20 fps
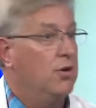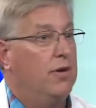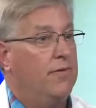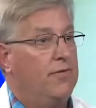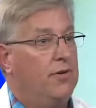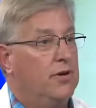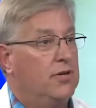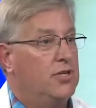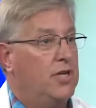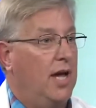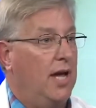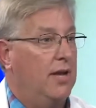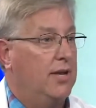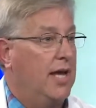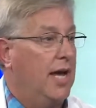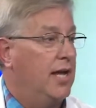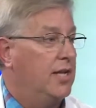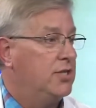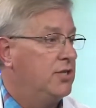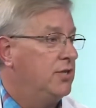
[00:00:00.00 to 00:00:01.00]
if your child
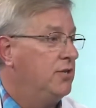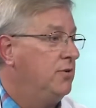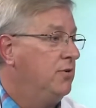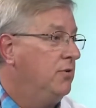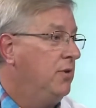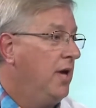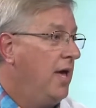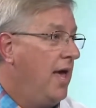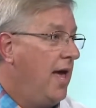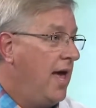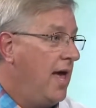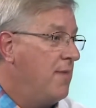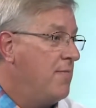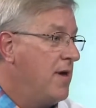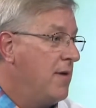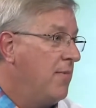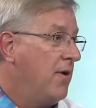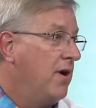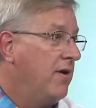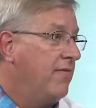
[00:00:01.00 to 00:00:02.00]
got two
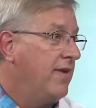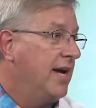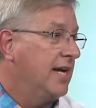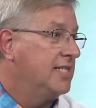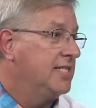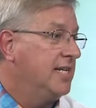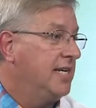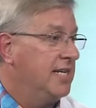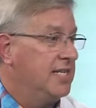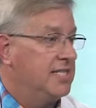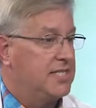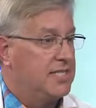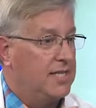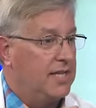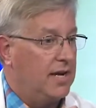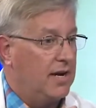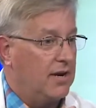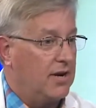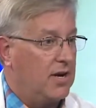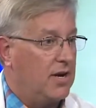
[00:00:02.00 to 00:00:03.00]
MMR vaccines,
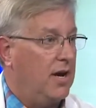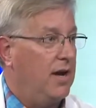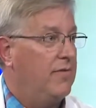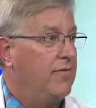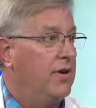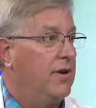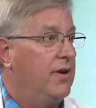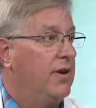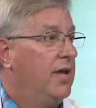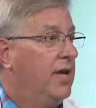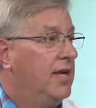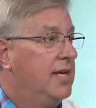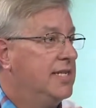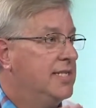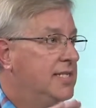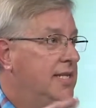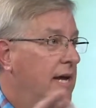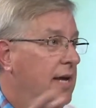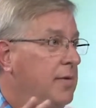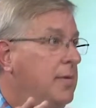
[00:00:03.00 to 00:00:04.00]
they're covered.
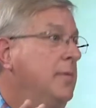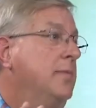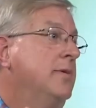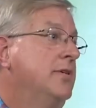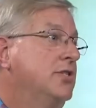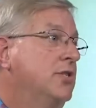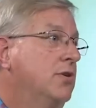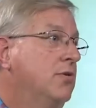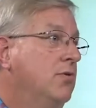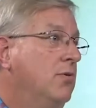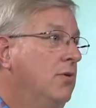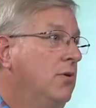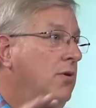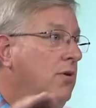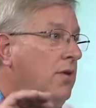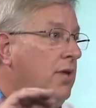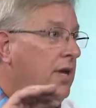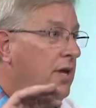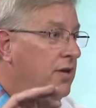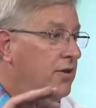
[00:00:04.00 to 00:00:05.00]
Send them to school.
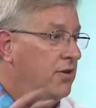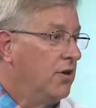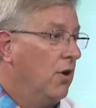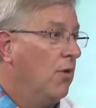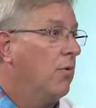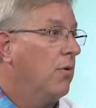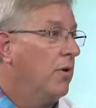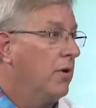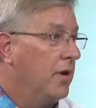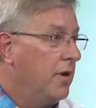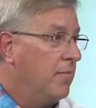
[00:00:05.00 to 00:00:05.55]
Don't worry